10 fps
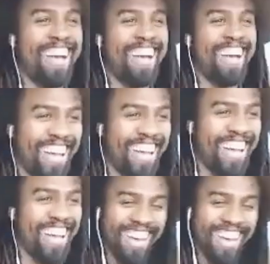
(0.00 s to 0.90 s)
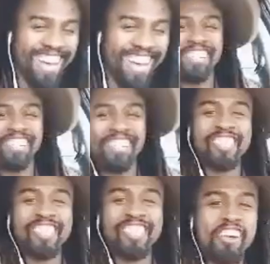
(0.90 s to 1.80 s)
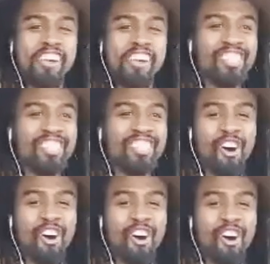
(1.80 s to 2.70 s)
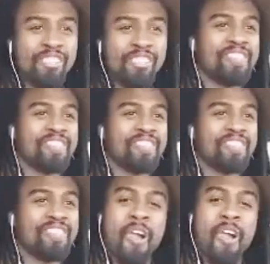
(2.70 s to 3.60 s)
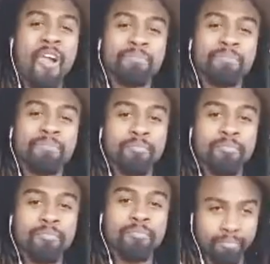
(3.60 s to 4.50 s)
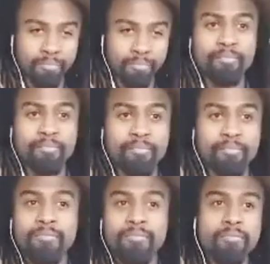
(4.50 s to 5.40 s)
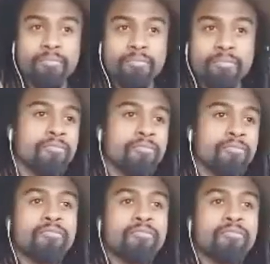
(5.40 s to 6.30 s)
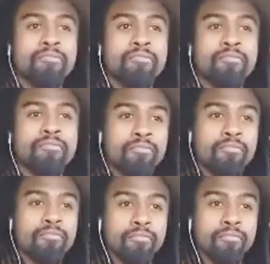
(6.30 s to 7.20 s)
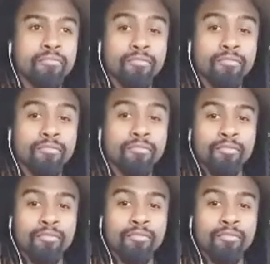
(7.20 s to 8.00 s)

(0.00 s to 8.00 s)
(silent)